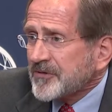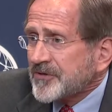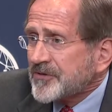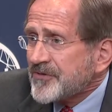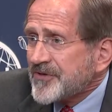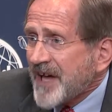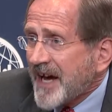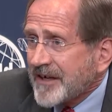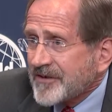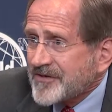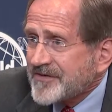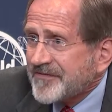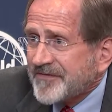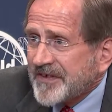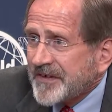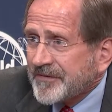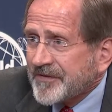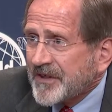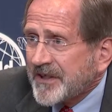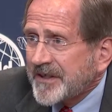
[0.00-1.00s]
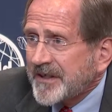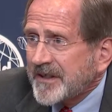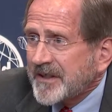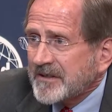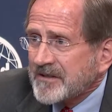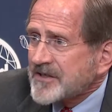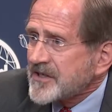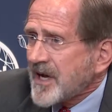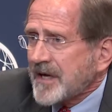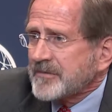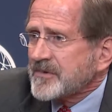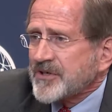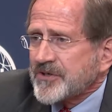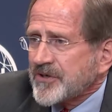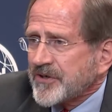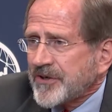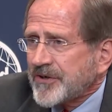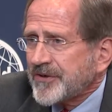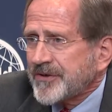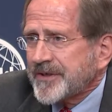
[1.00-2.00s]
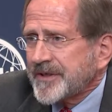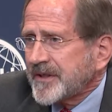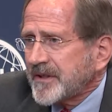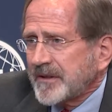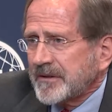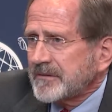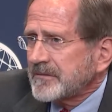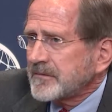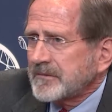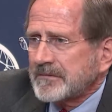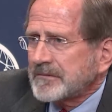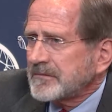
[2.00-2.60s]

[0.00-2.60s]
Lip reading: 2015, cybersecurity